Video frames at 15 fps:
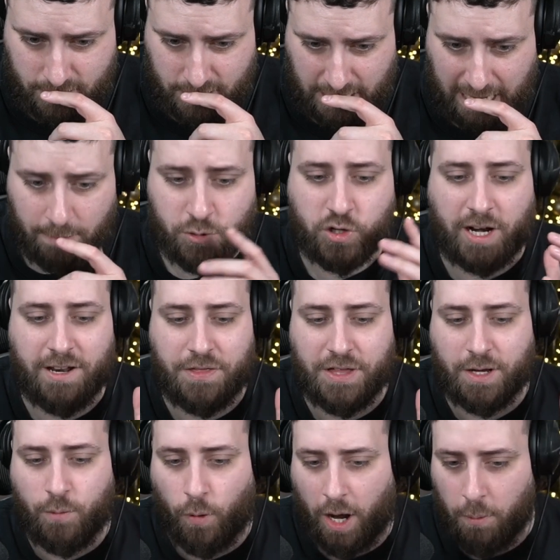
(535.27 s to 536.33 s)
I'm trying to think
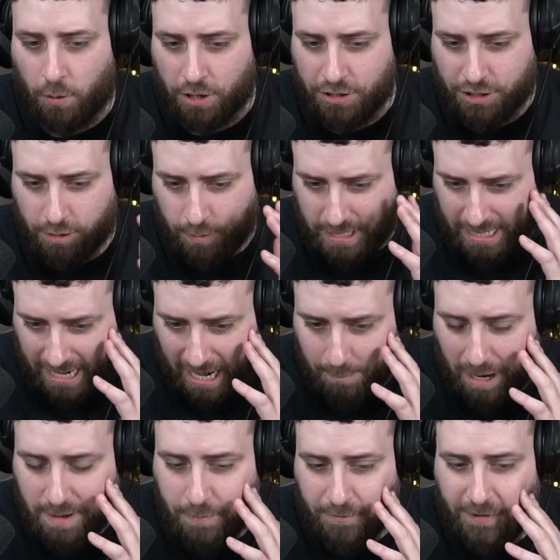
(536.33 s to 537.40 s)
what I want to do here. I
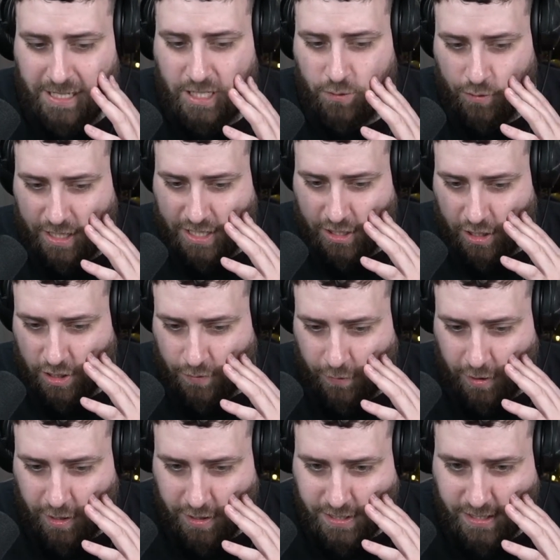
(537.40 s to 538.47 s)
might Professor's Research
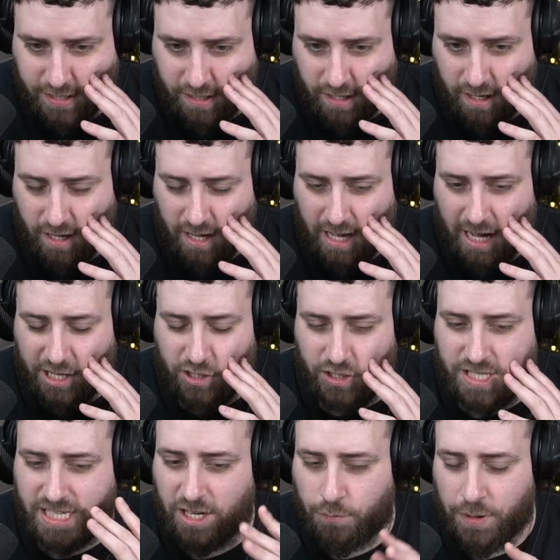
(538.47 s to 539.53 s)
first and just
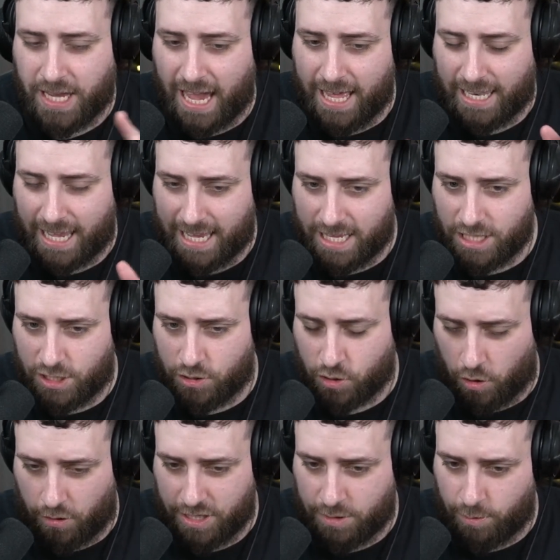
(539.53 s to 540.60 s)
see if we get like
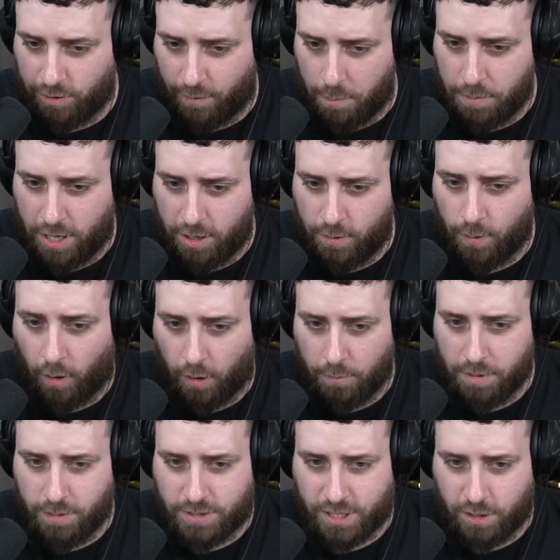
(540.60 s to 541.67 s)
draw into another Mew or a
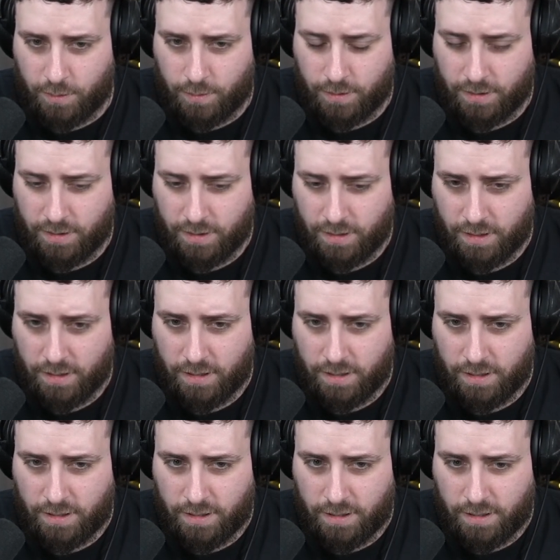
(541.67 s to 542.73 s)
Mewtwo.
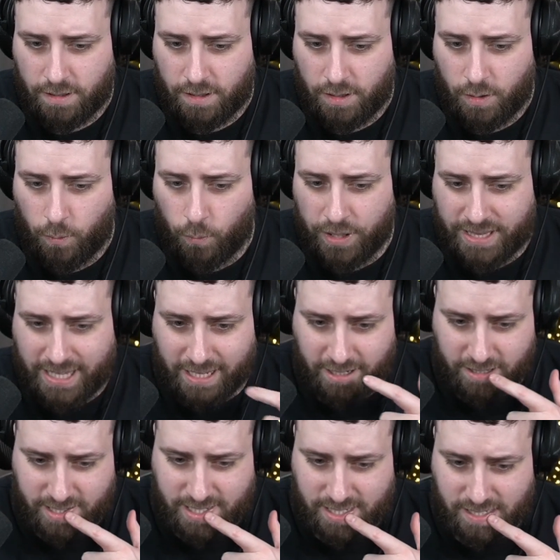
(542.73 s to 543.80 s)
We
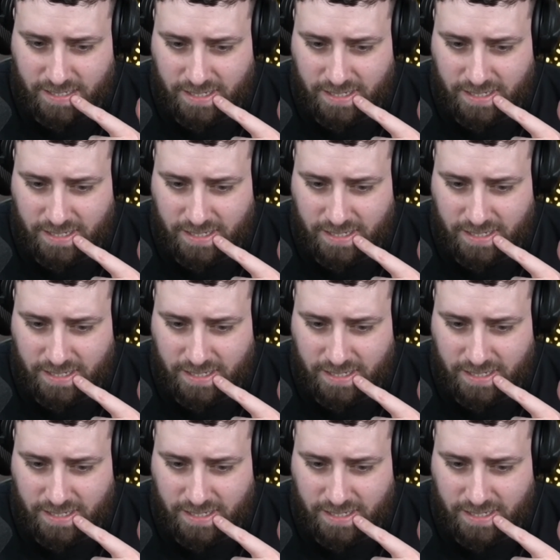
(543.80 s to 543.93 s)
didn't.